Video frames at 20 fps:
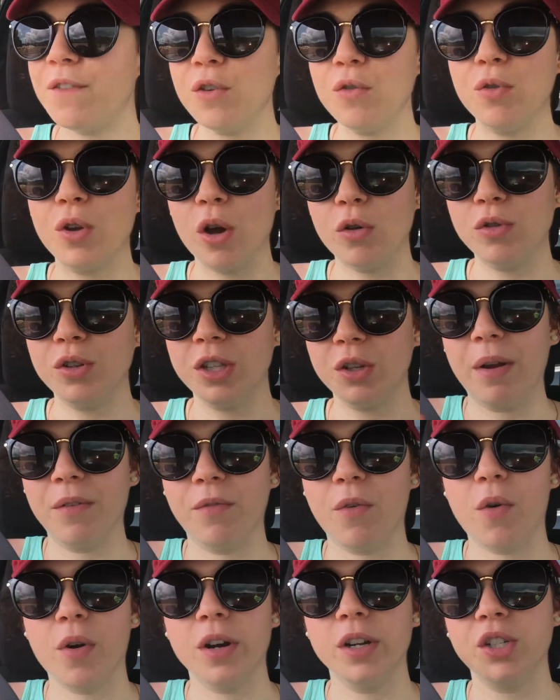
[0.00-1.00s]
if you go to
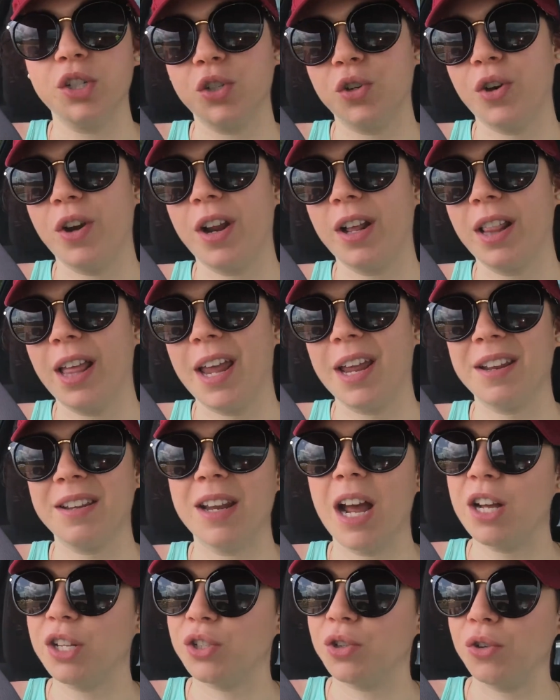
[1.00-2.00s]
rainforest during like
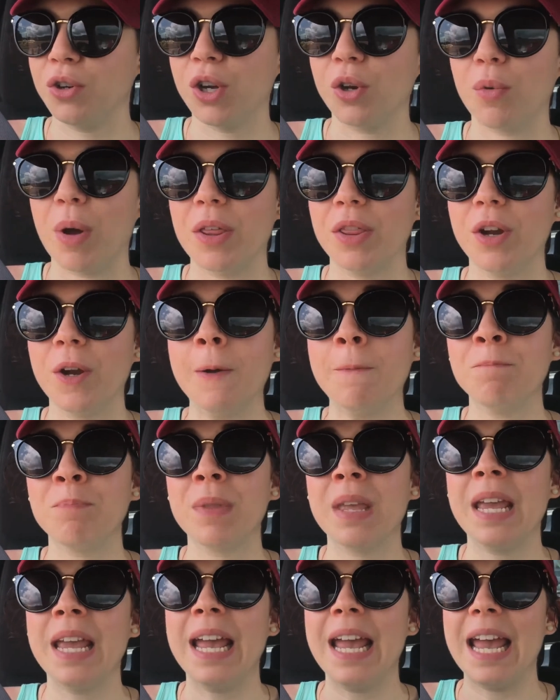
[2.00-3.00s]
not so good weather,
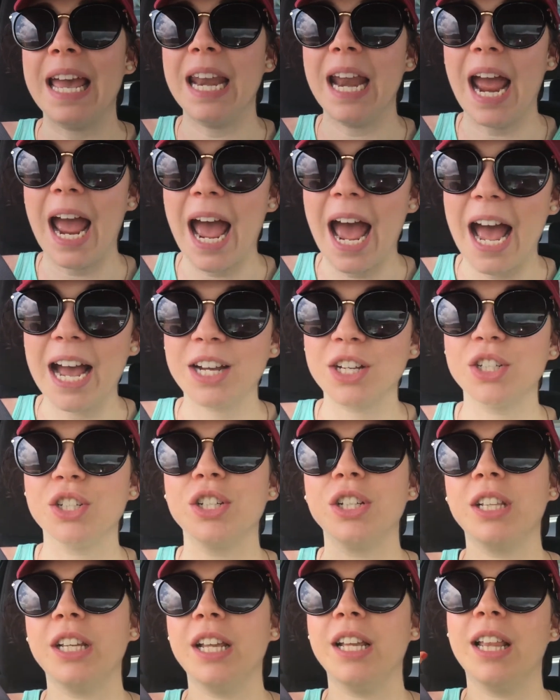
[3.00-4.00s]
it
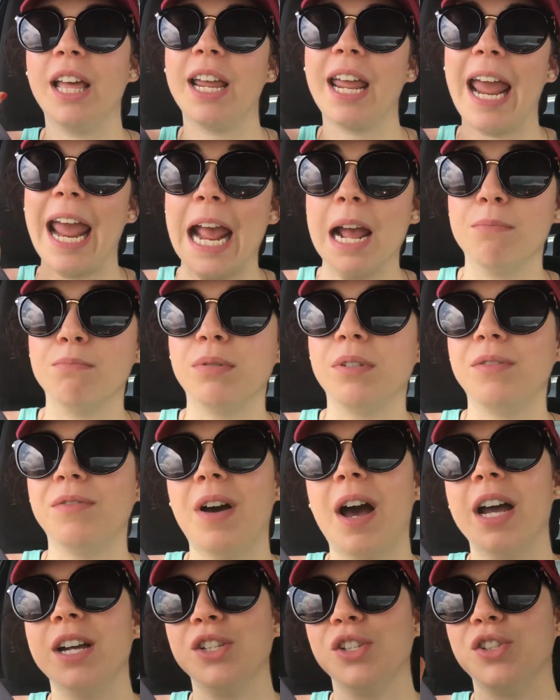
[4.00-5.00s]
actually like
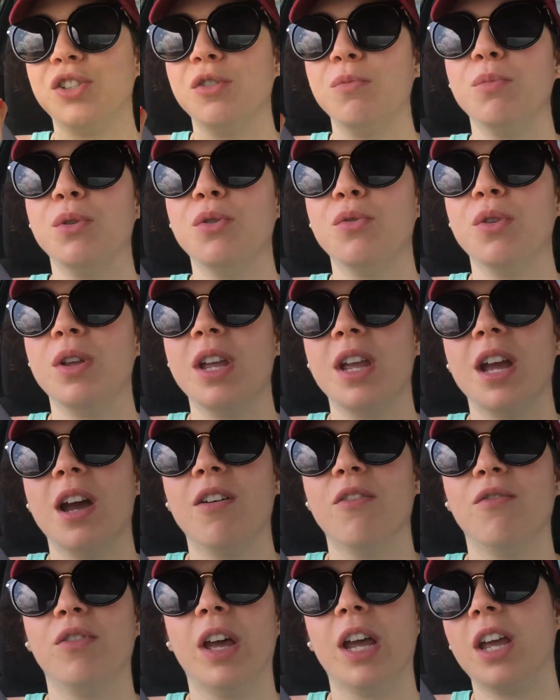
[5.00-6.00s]
amplifies the beauty
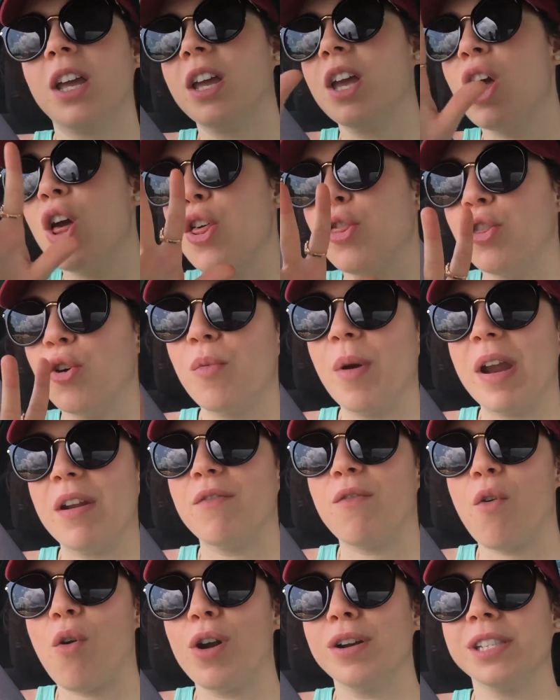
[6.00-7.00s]
of like the
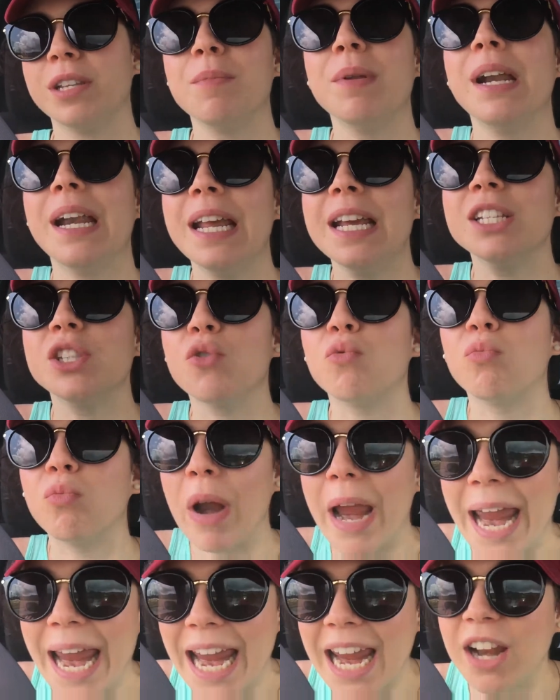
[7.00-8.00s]
rainforest. I mean, it is a
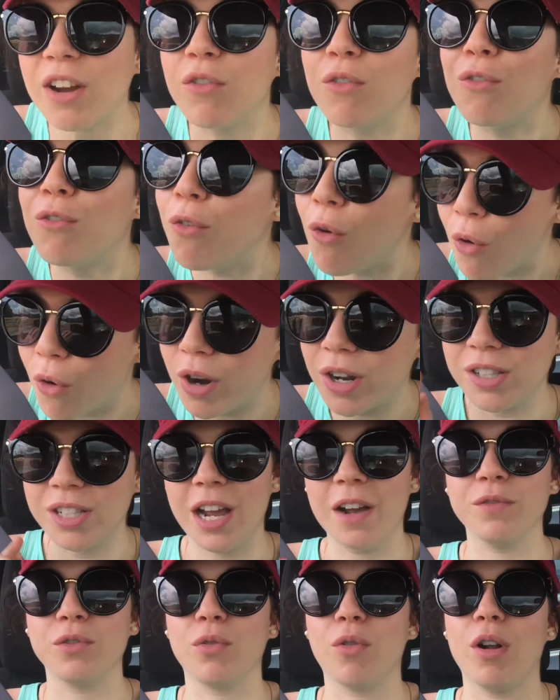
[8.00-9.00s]
rainforest
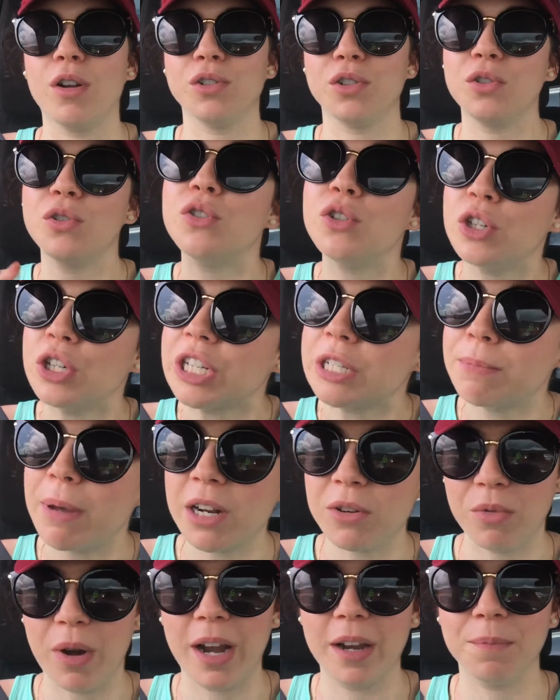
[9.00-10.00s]
after all, so you should
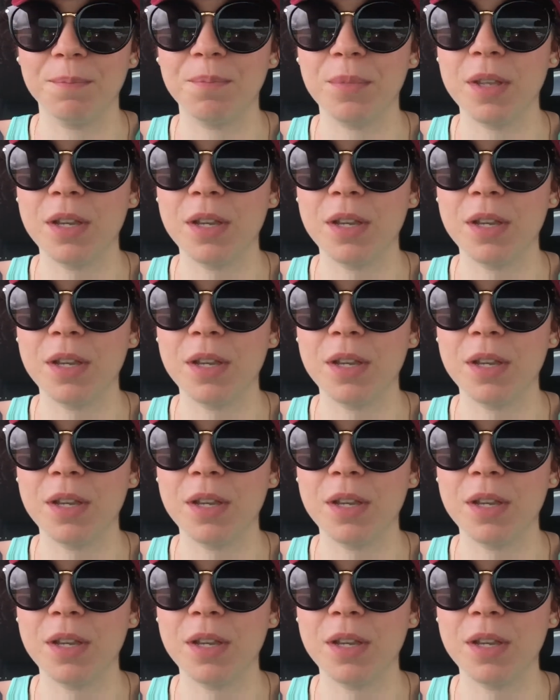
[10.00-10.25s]
expect rain.